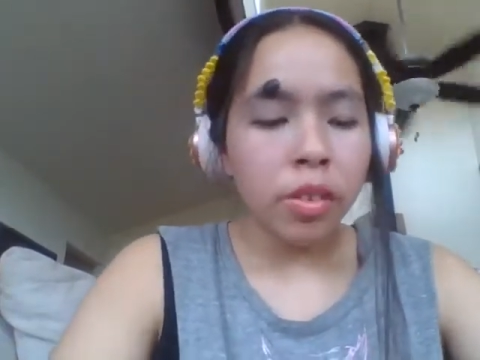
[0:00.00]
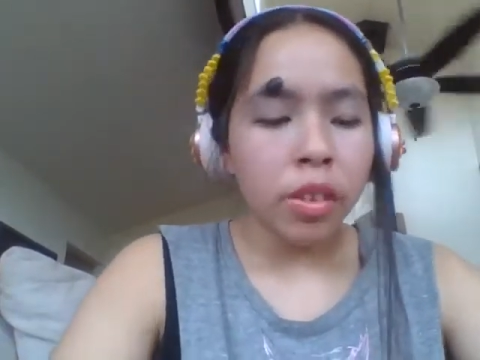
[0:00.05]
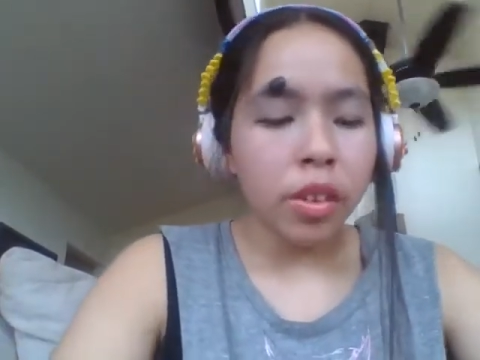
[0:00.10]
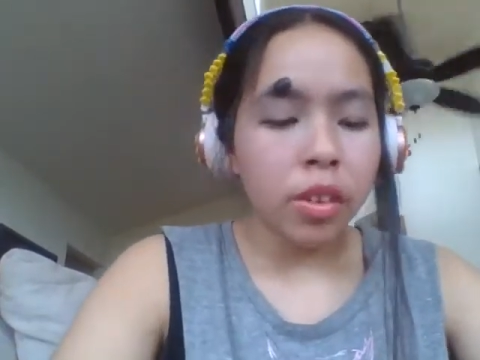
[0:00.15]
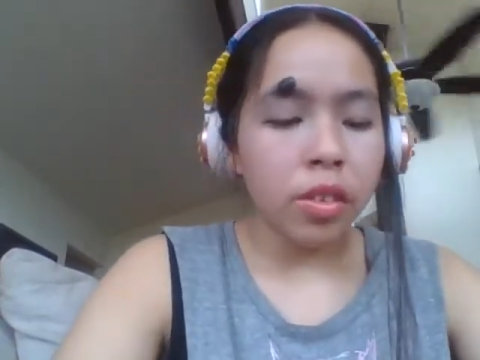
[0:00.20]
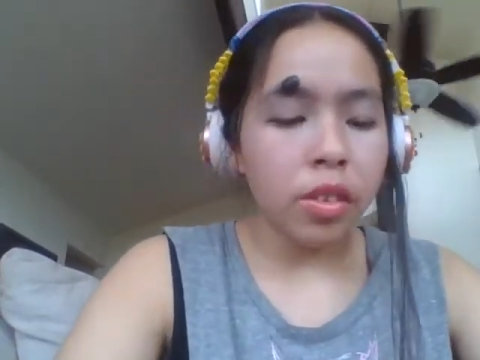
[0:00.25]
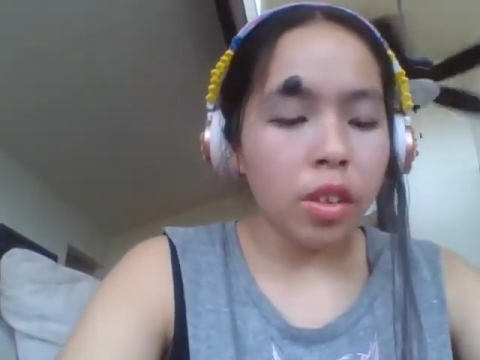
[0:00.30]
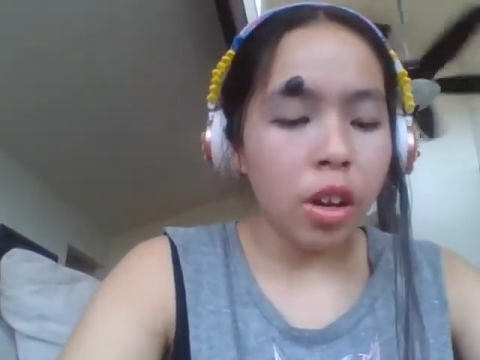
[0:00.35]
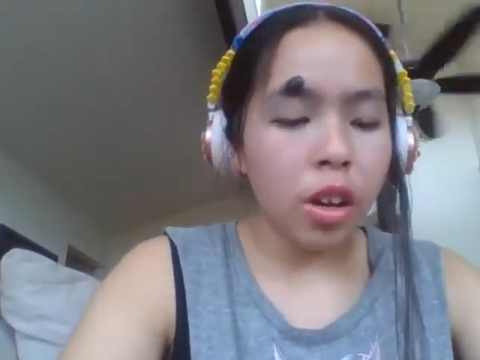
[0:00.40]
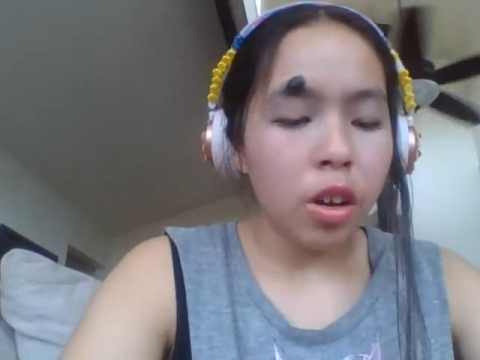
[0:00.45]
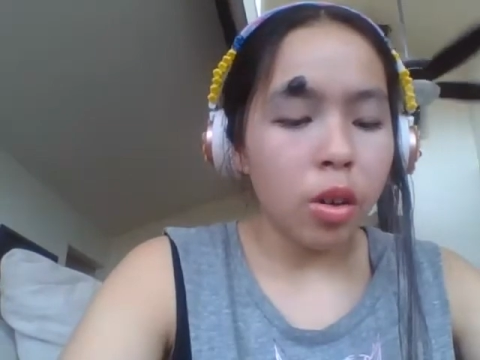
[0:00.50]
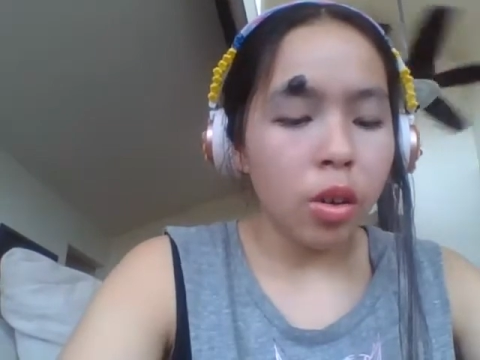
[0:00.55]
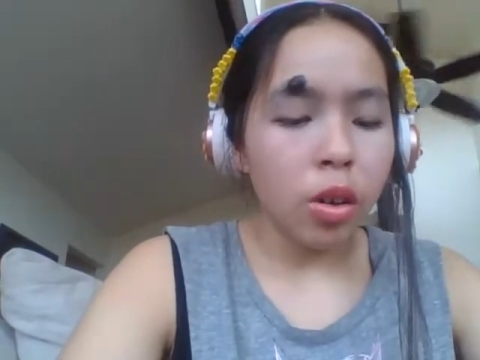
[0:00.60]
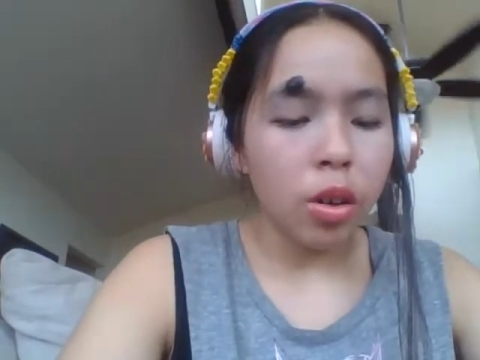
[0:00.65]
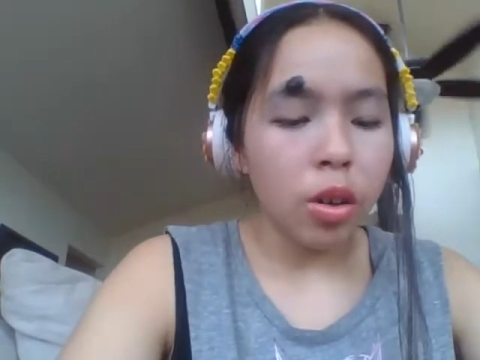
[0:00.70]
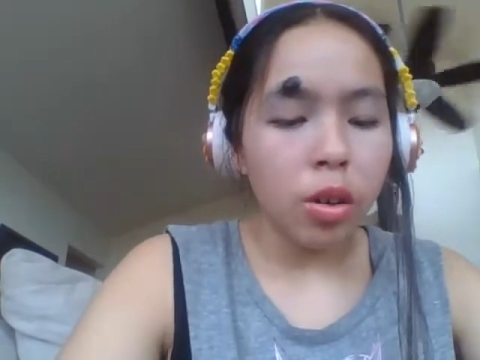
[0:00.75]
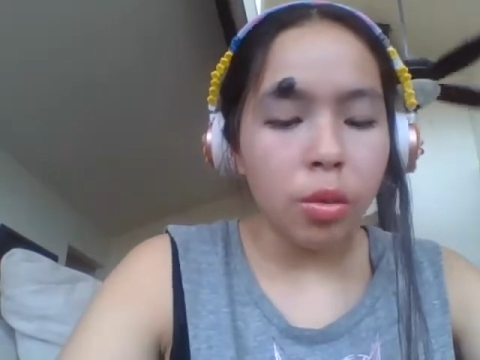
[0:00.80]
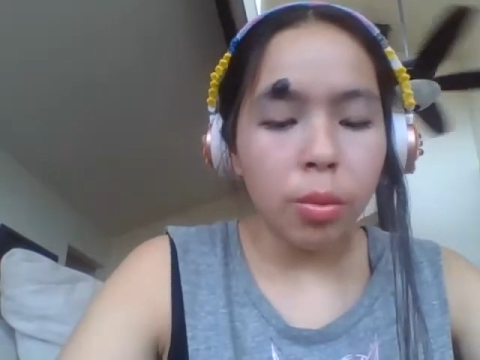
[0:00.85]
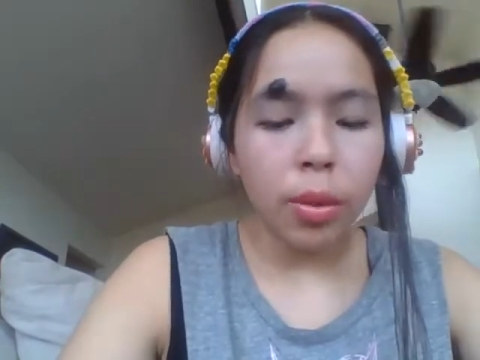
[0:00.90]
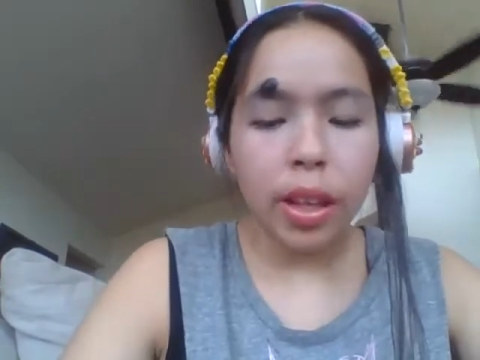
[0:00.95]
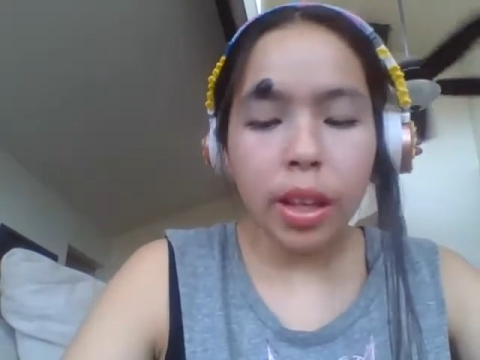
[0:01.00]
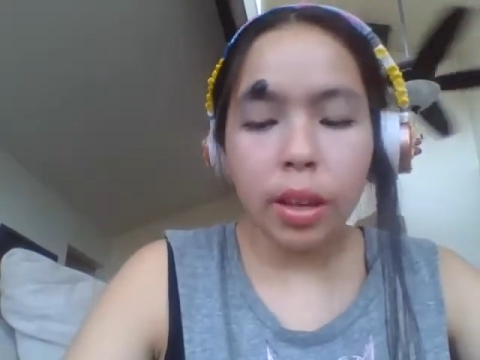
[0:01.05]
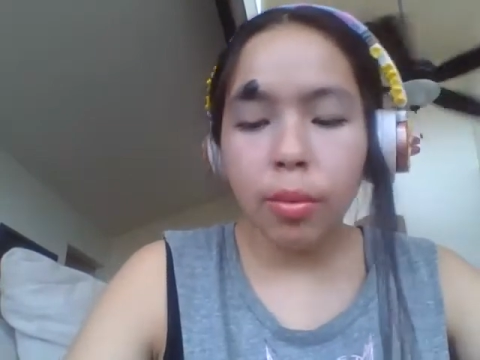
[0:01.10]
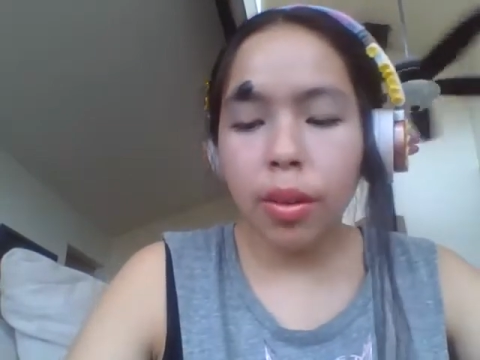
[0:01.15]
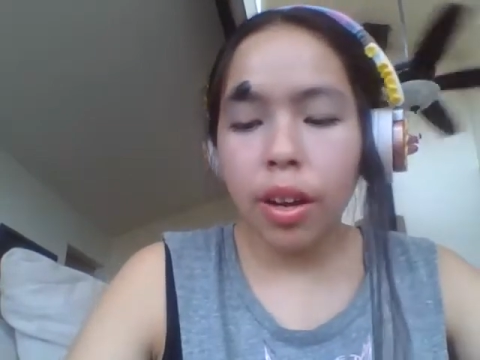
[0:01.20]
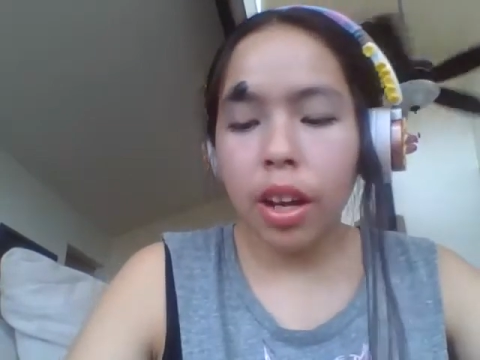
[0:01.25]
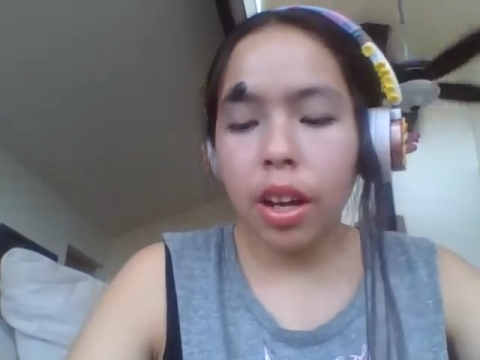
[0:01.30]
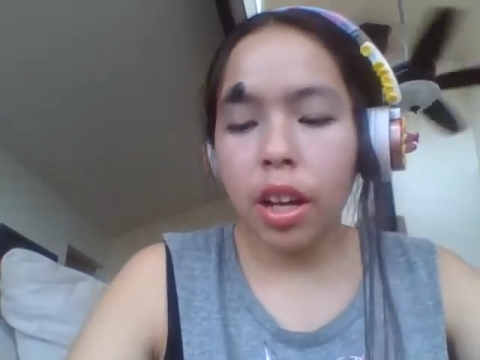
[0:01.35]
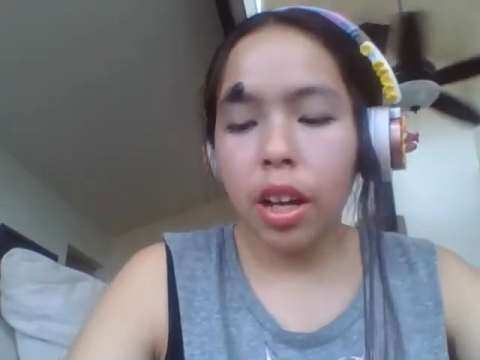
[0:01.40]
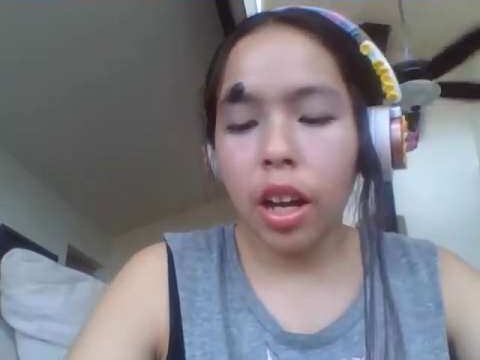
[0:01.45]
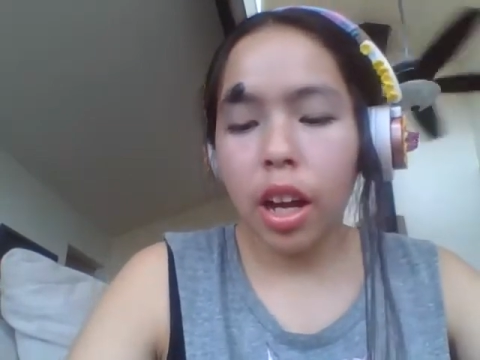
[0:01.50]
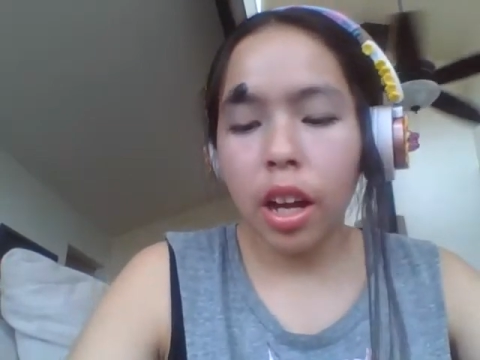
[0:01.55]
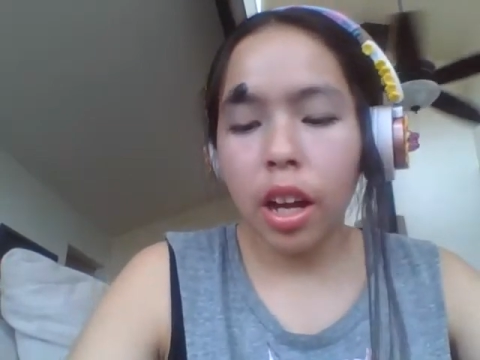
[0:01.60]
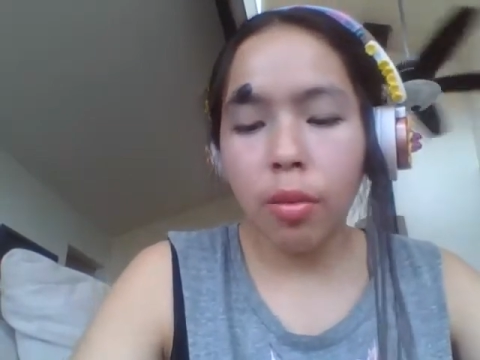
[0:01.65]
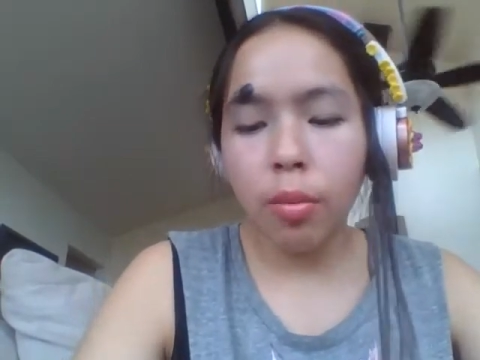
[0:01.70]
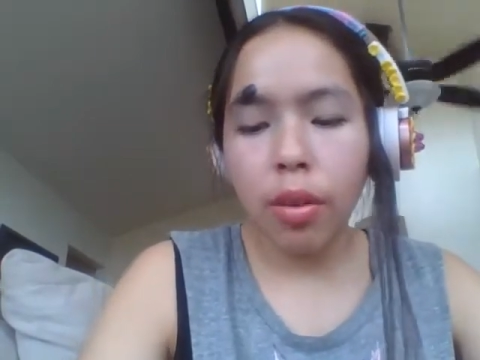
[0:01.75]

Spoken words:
So I